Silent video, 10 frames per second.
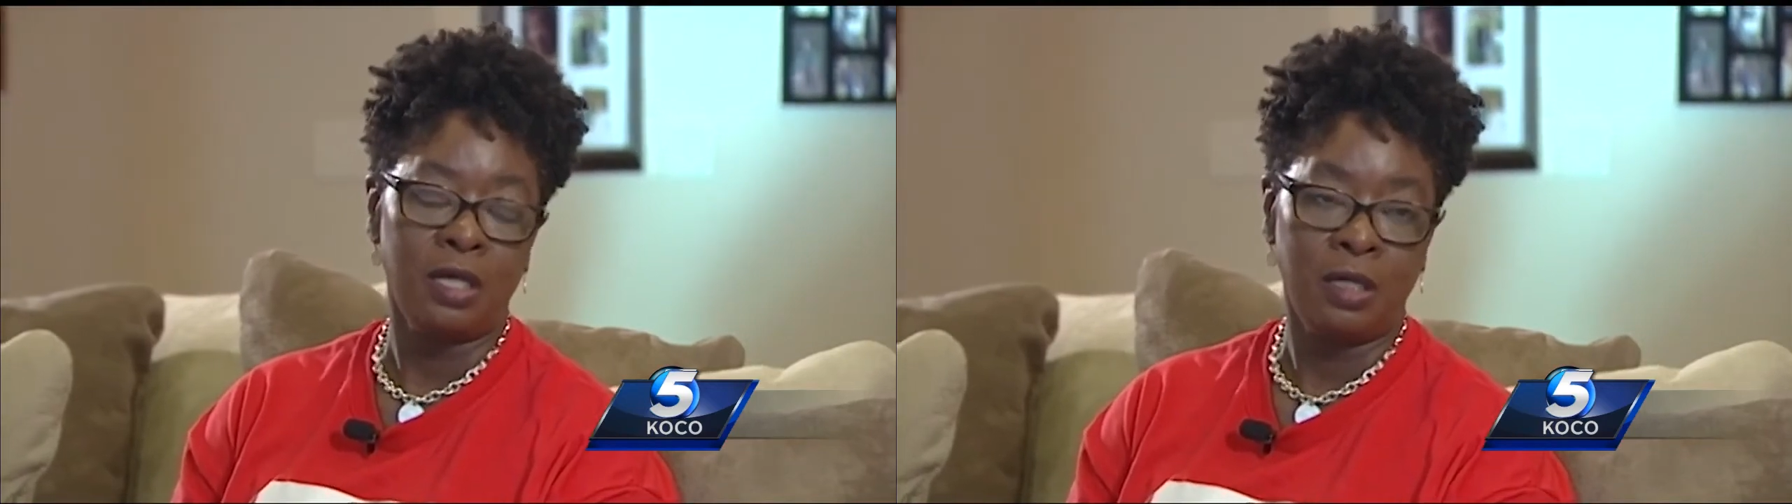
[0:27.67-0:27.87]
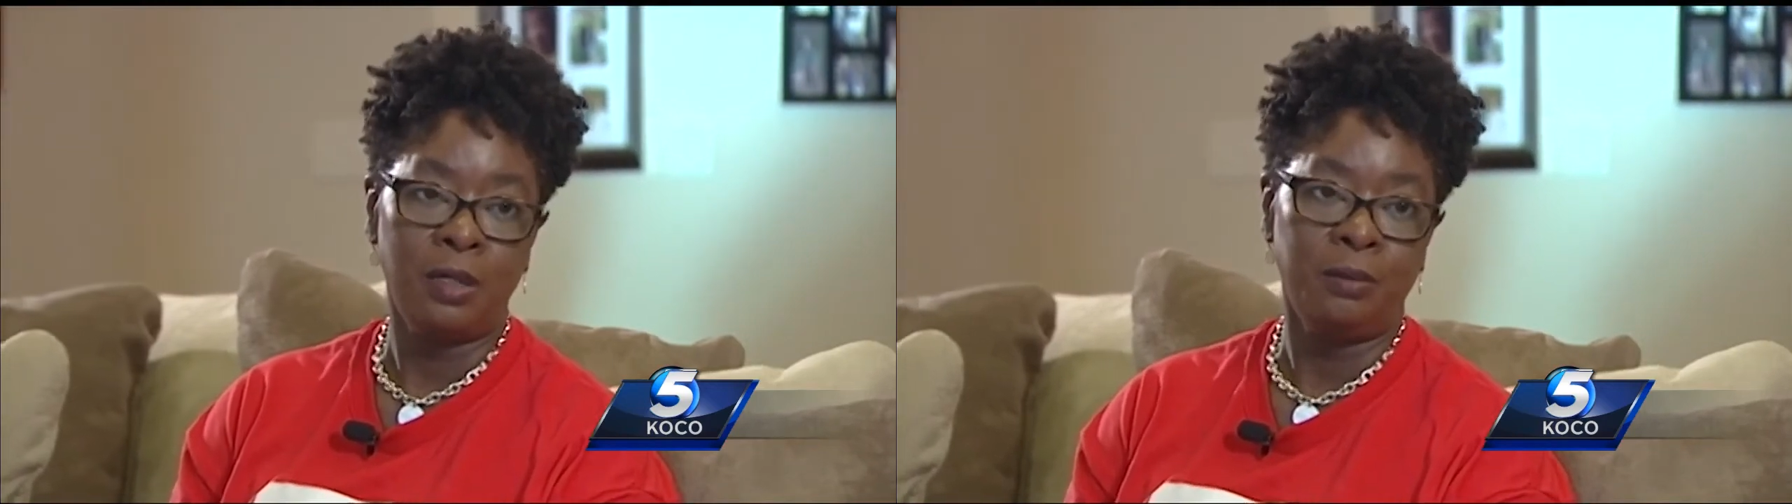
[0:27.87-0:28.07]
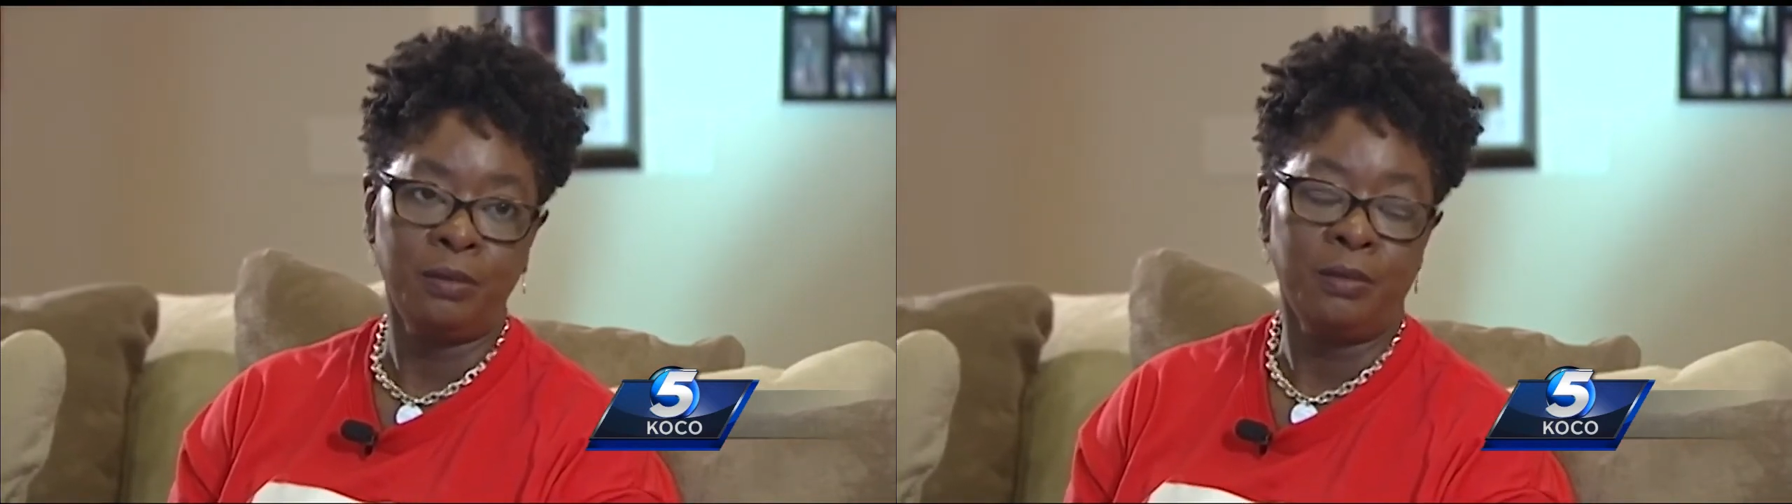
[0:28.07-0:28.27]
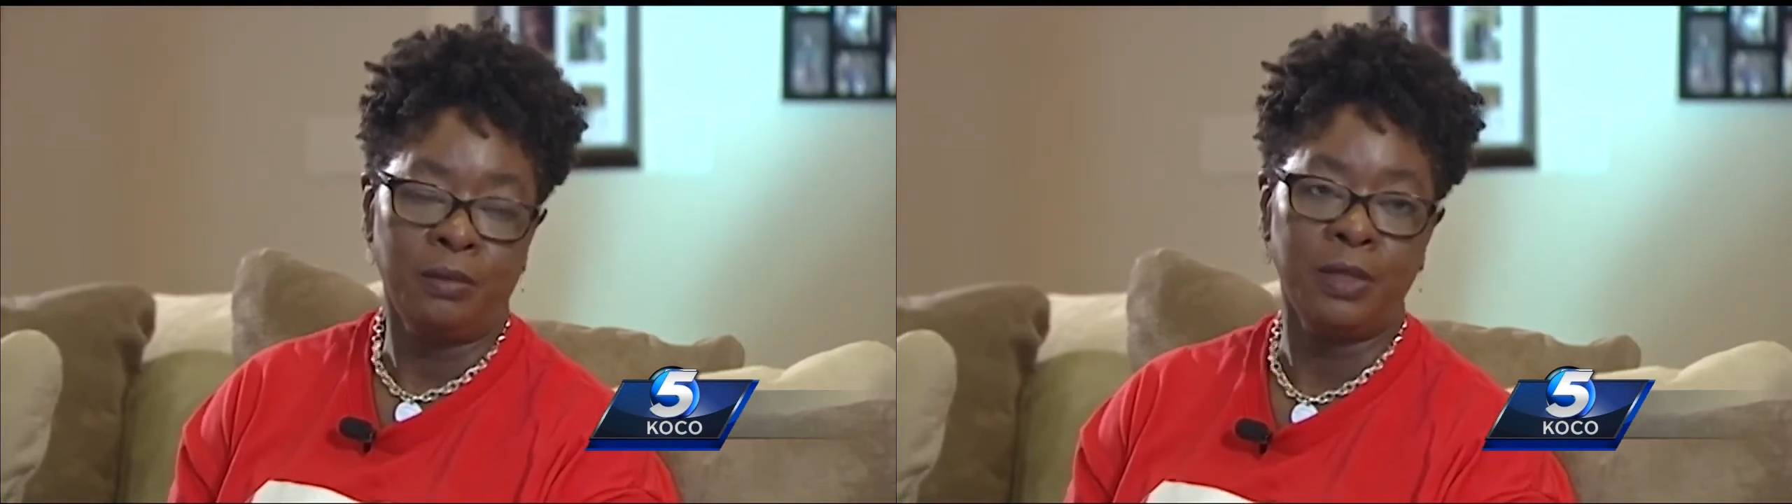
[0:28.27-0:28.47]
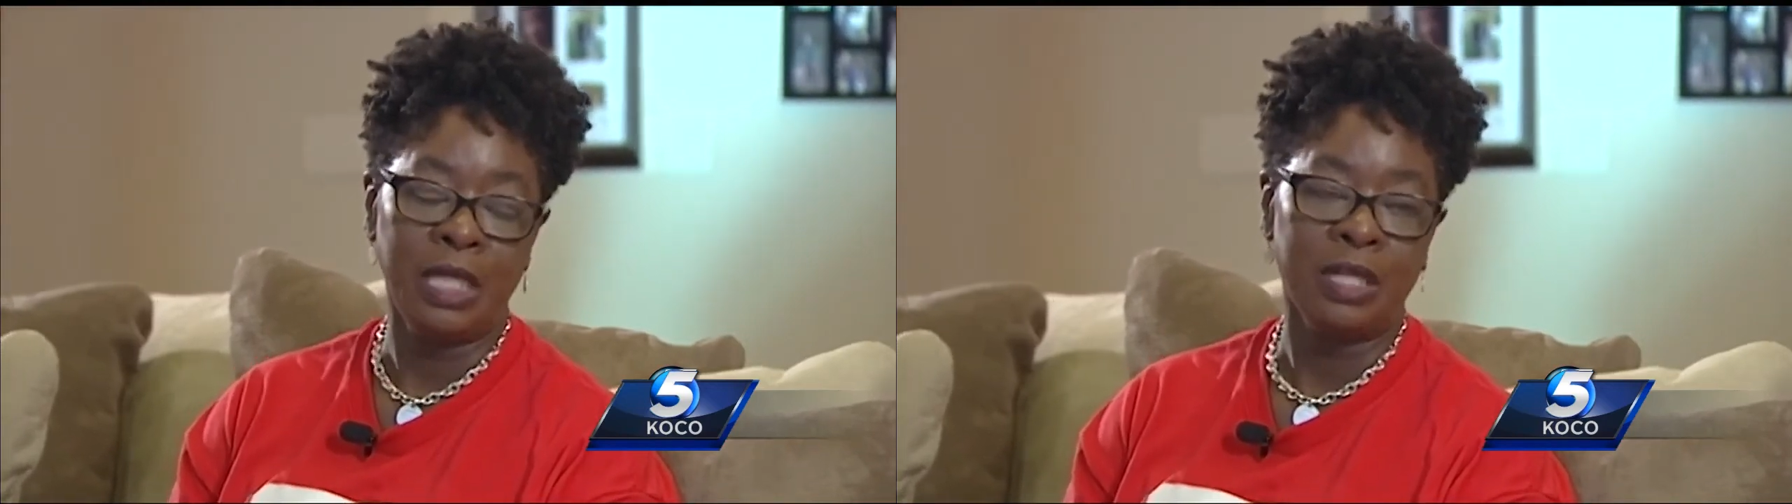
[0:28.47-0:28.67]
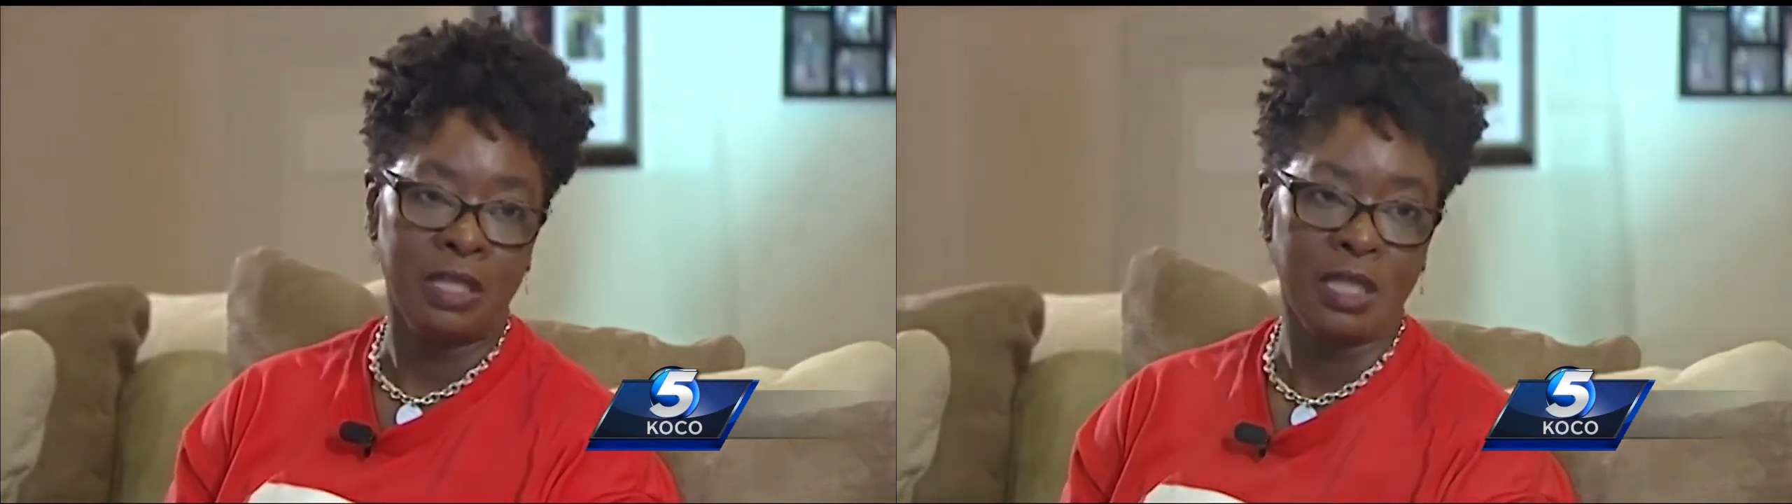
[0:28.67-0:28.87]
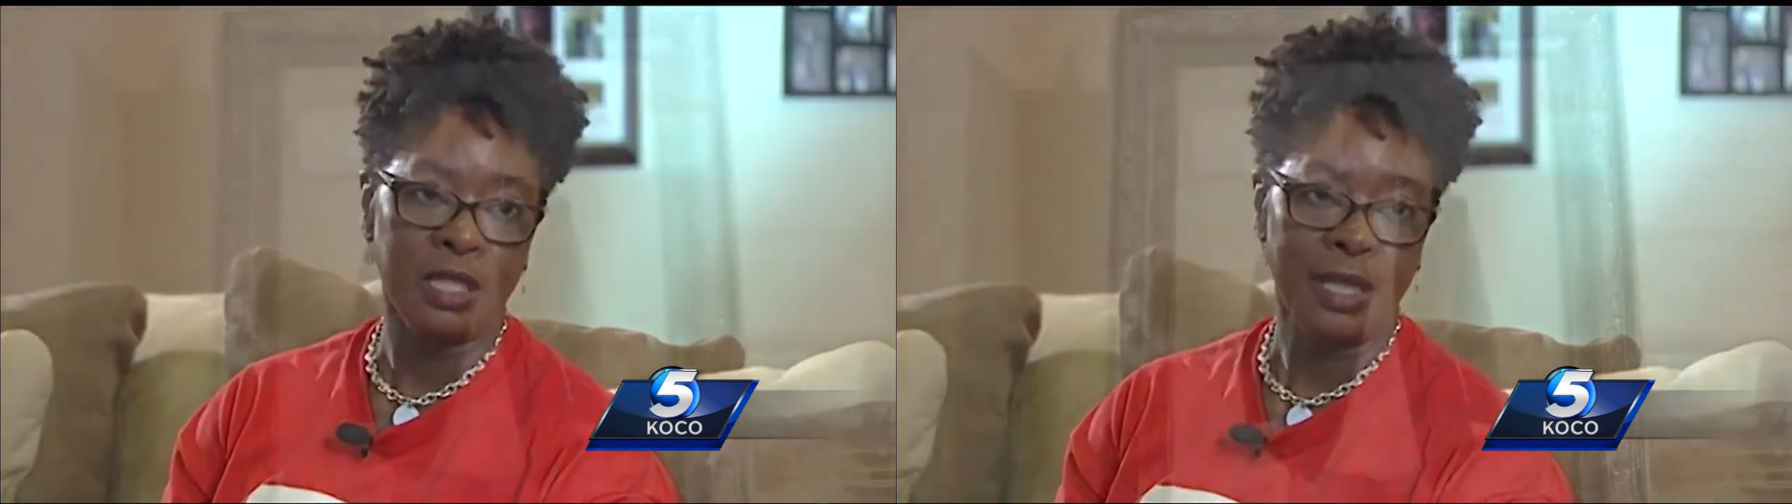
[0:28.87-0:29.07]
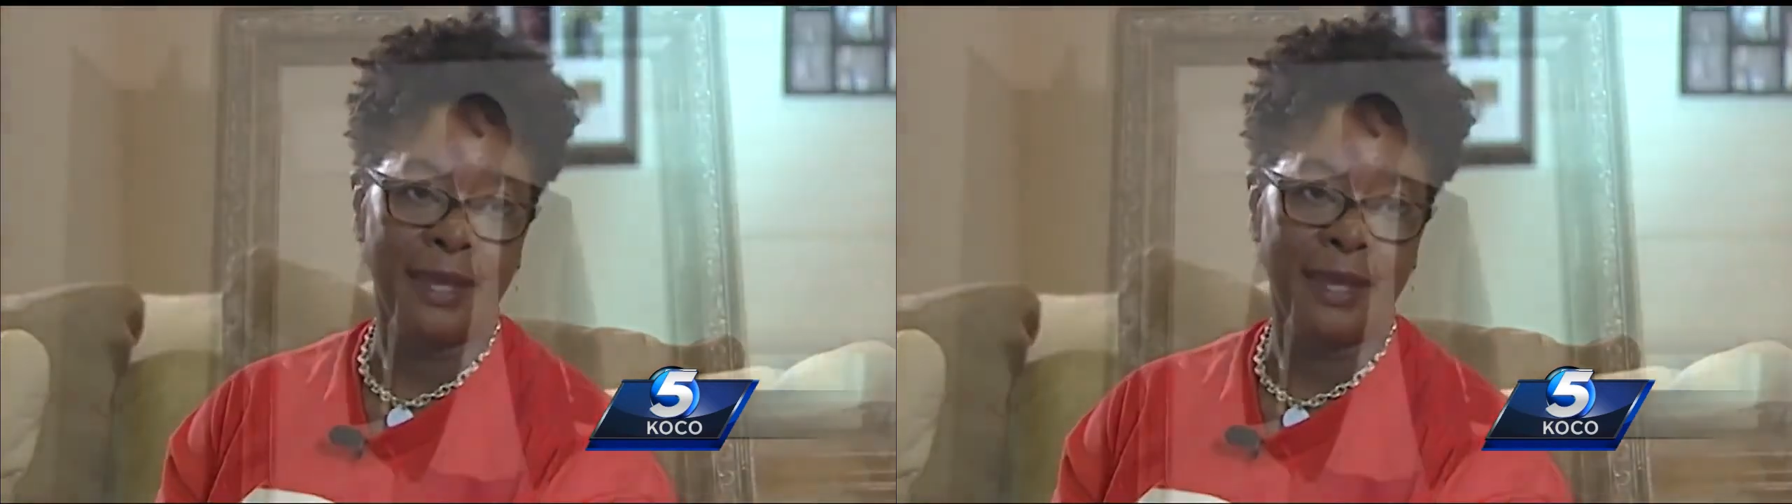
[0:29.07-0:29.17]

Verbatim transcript: Um, anything can